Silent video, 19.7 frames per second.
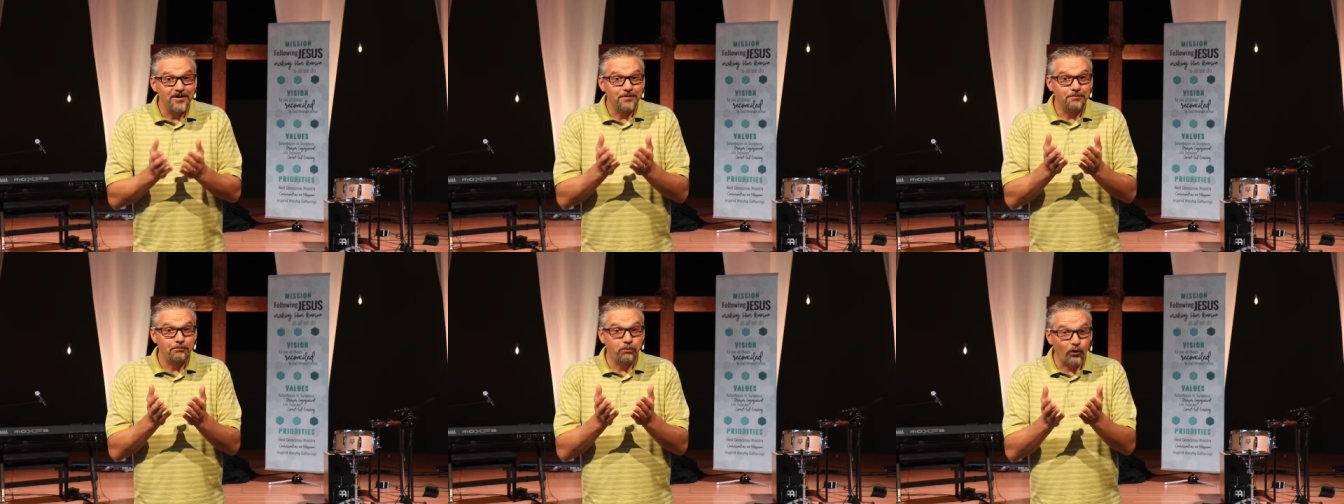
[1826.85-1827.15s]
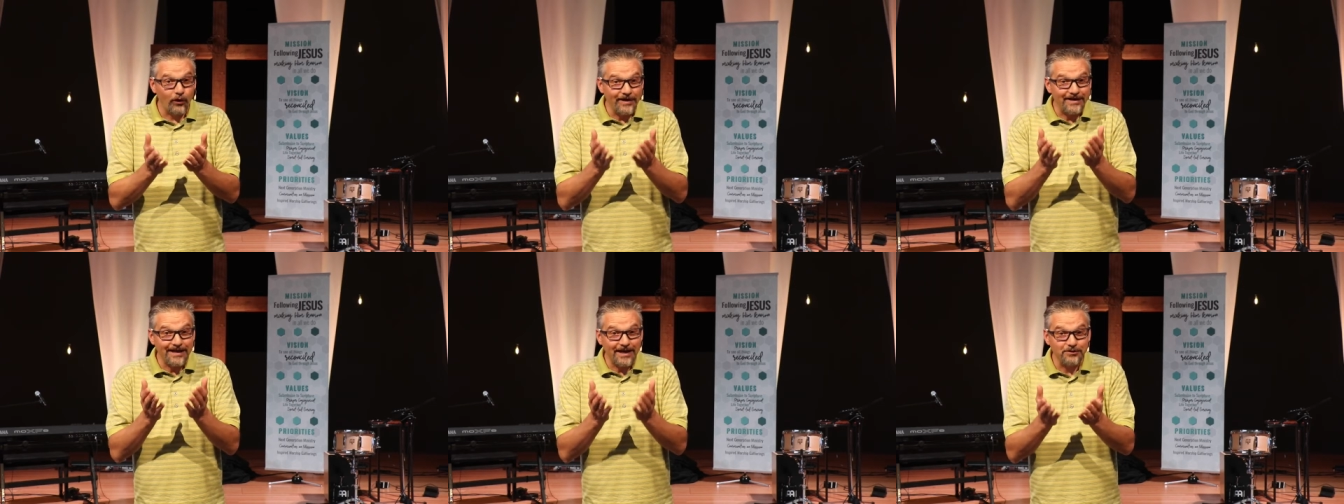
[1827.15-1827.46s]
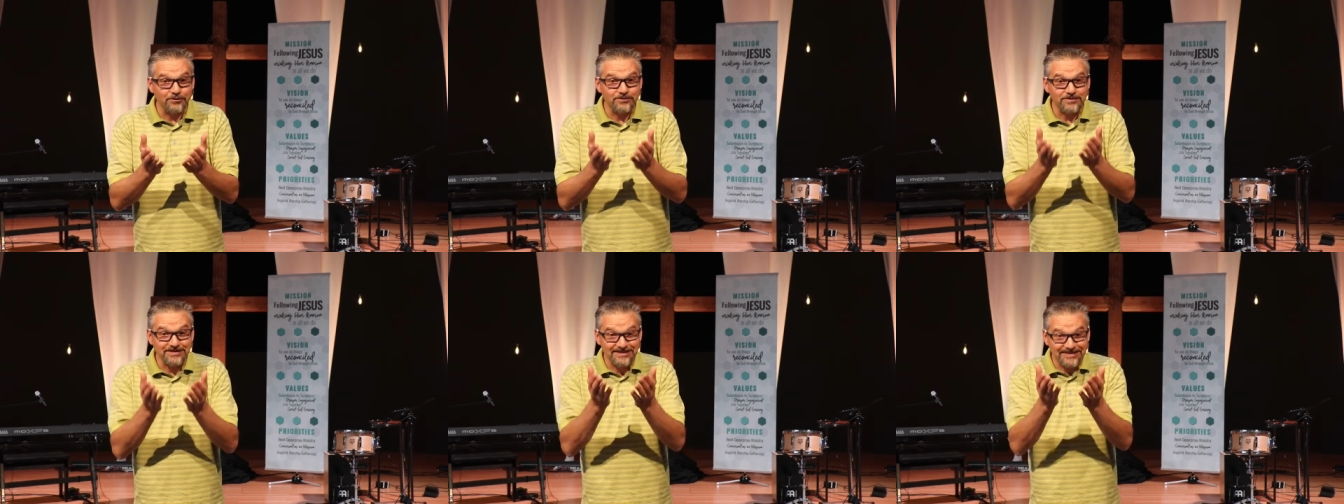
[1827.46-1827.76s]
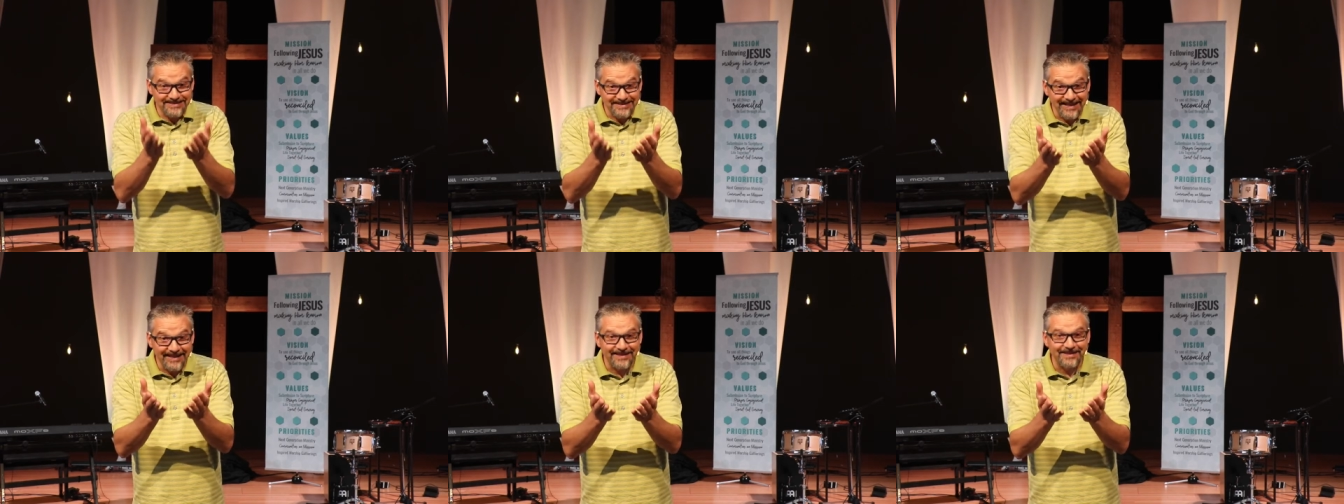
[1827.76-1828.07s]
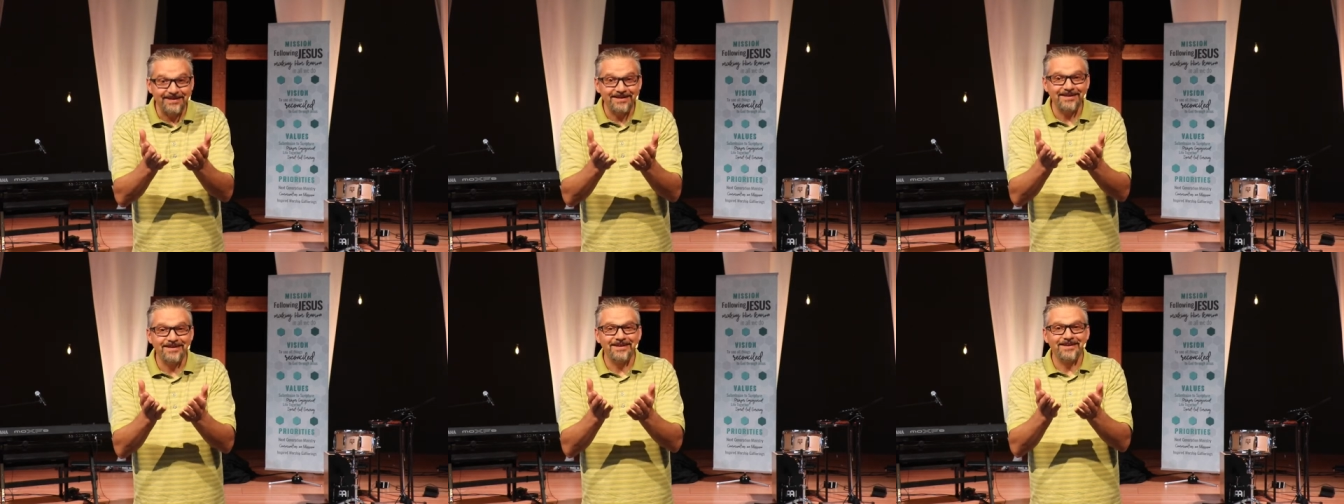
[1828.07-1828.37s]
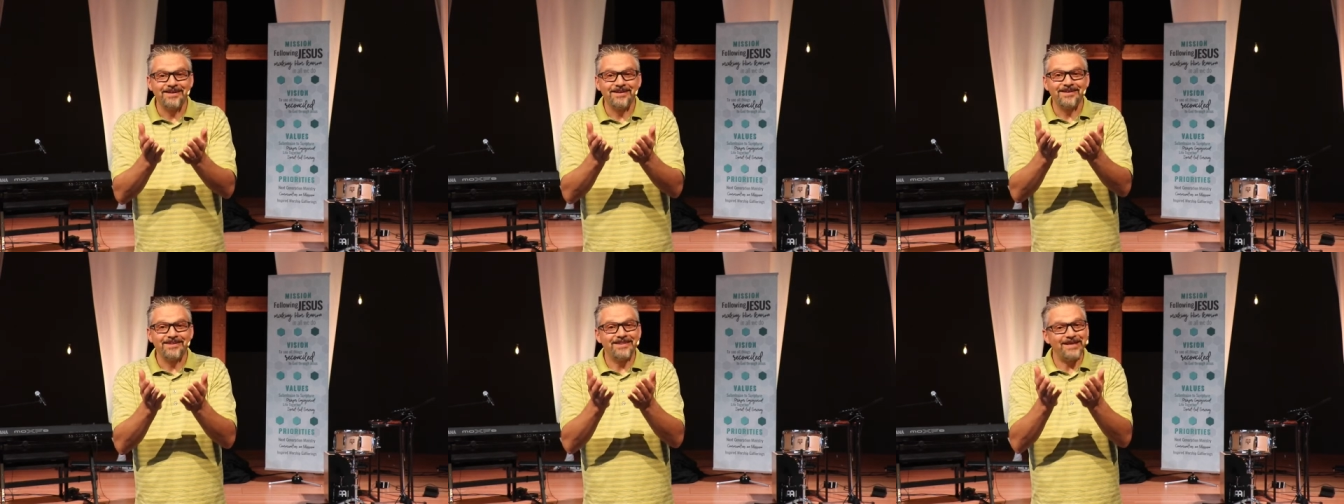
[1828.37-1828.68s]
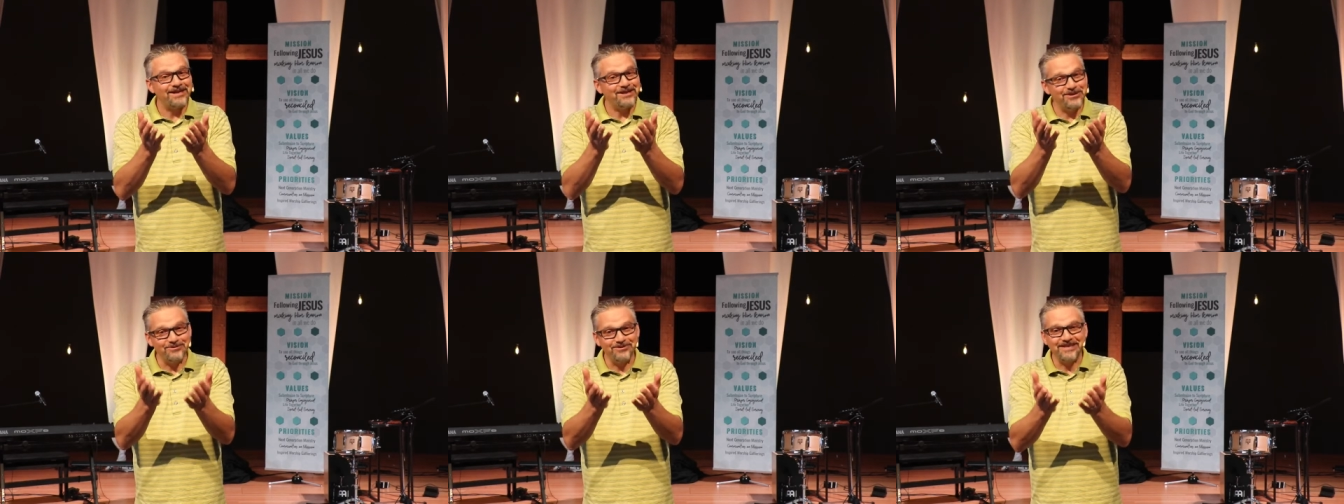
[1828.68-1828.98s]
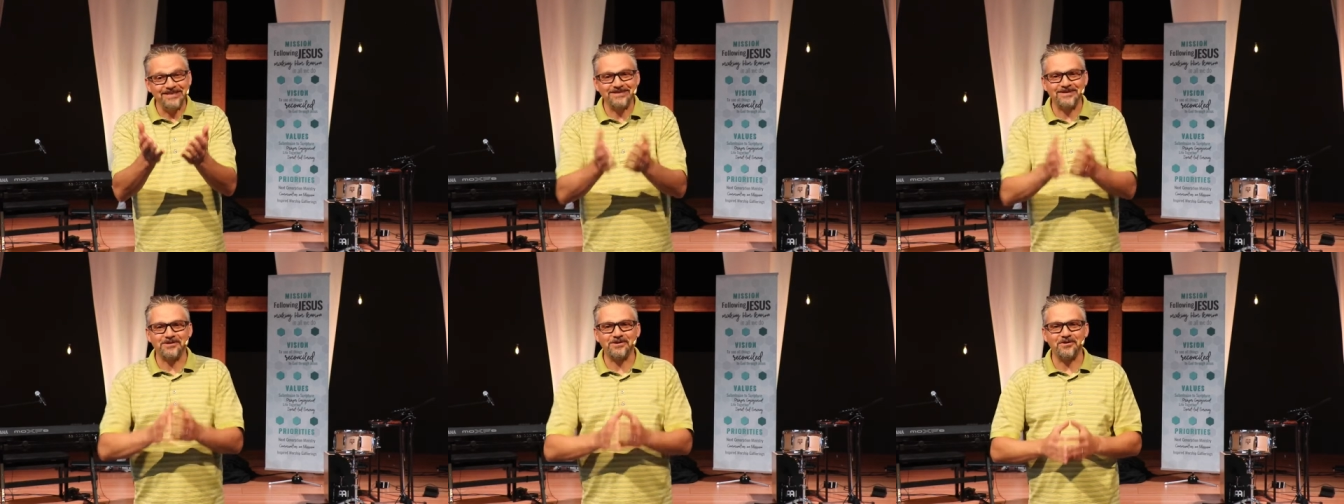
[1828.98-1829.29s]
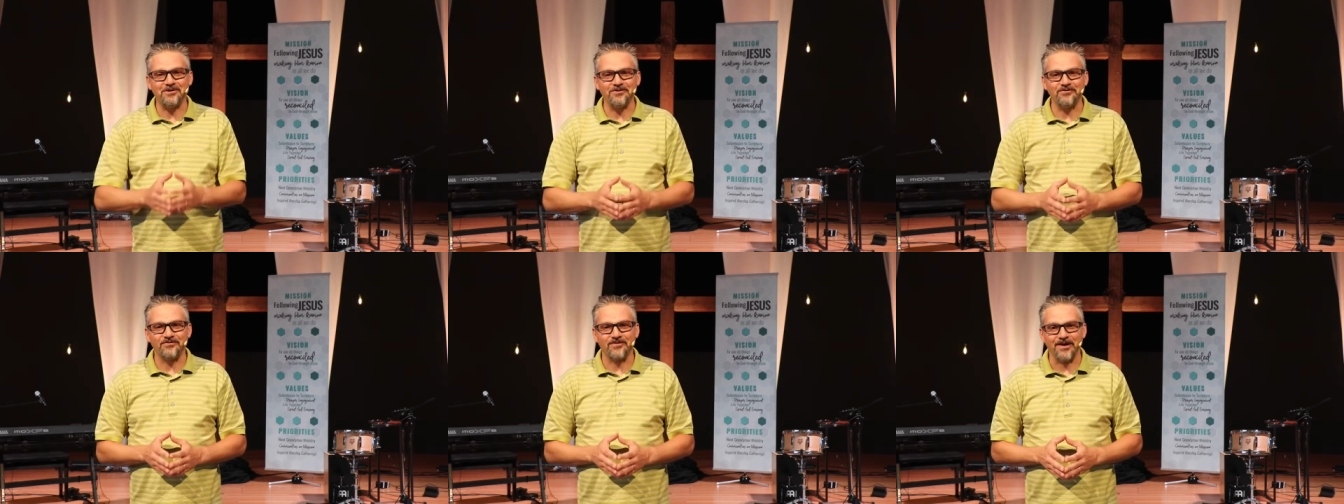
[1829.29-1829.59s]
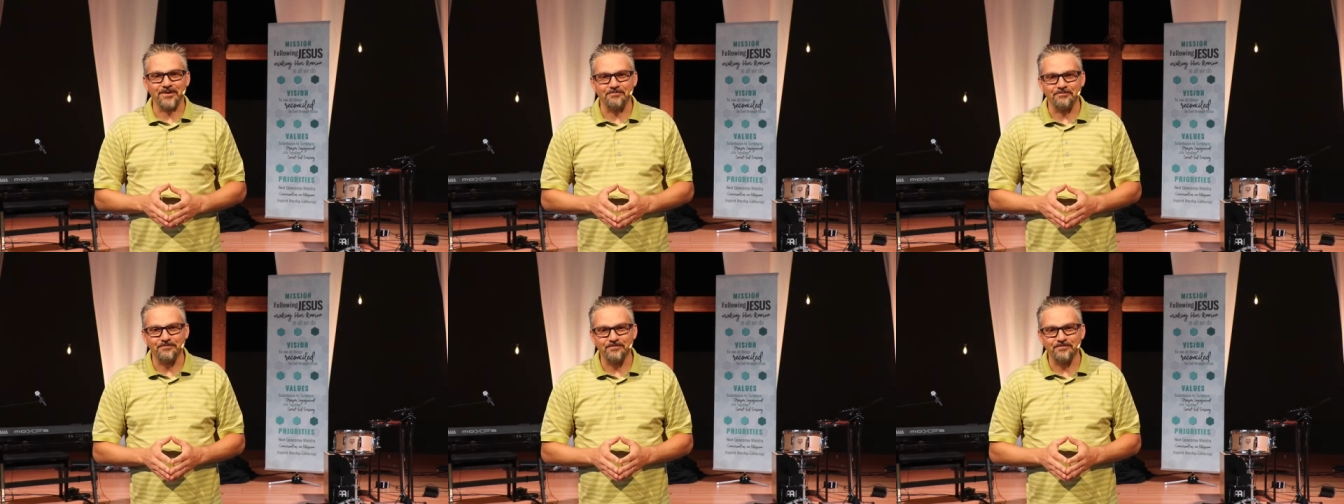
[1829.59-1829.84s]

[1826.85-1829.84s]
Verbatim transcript: point out sin that you need to turn from.